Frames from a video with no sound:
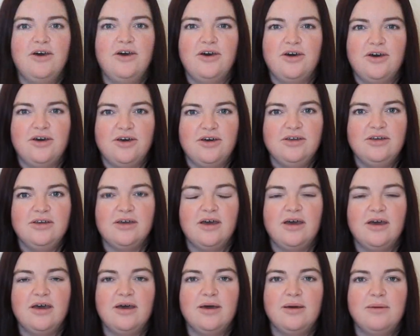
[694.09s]

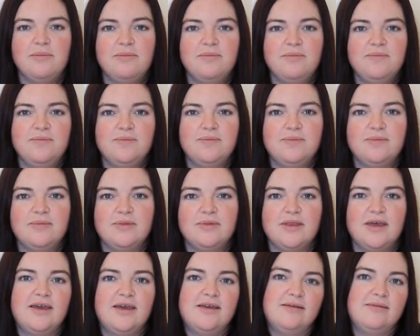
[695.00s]
her,
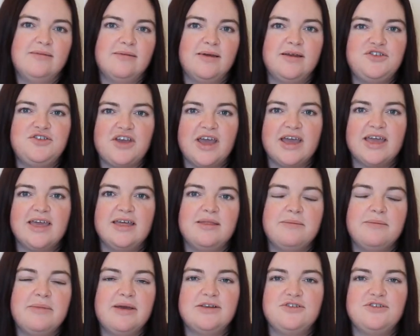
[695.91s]
like a jacket
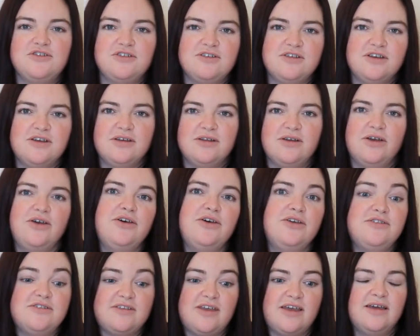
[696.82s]
that matches
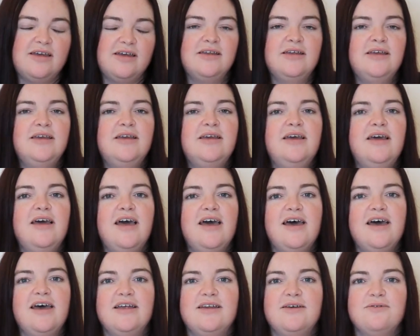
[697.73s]
her set.
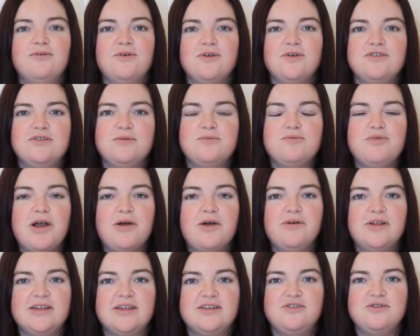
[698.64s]
And I've got some
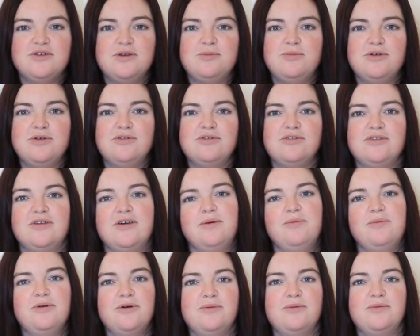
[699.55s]
brown glittery boots that
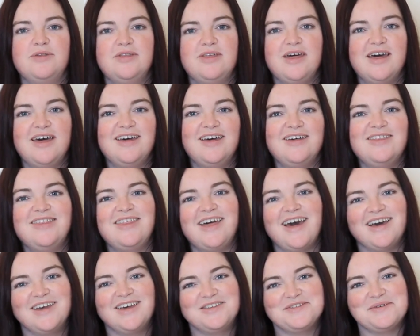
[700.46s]
I put with
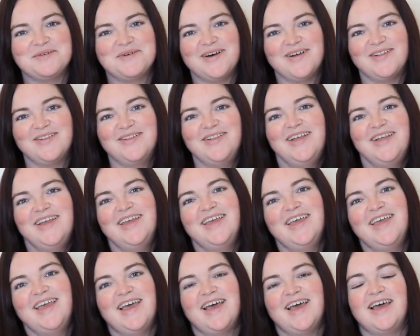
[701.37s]
that as well.
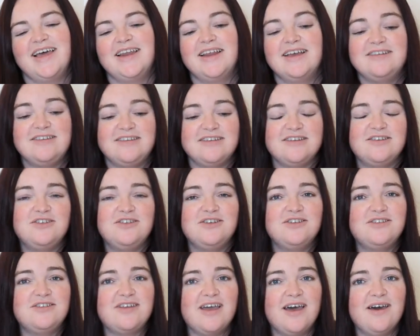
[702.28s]
And I did
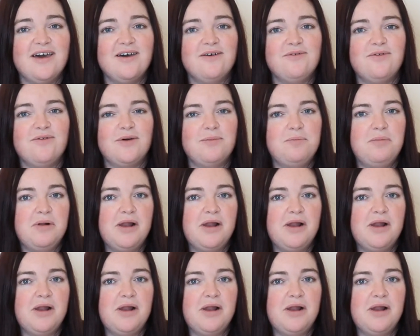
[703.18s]
used to have a